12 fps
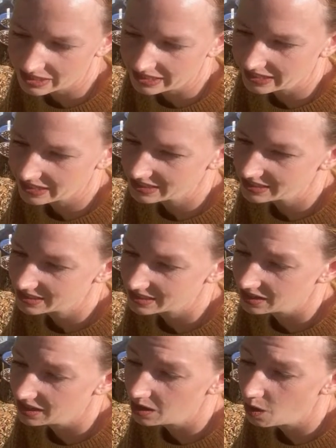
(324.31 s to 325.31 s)
and
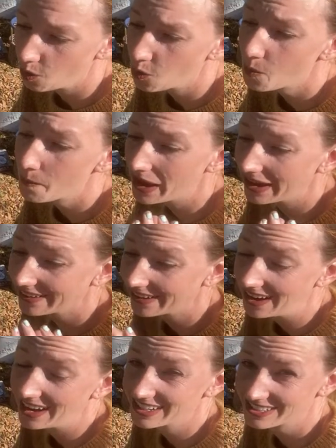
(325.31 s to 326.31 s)
oh my
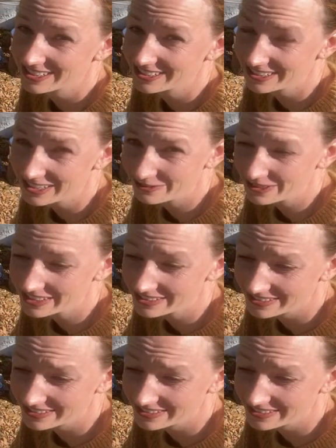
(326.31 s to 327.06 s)
gosh, the difference.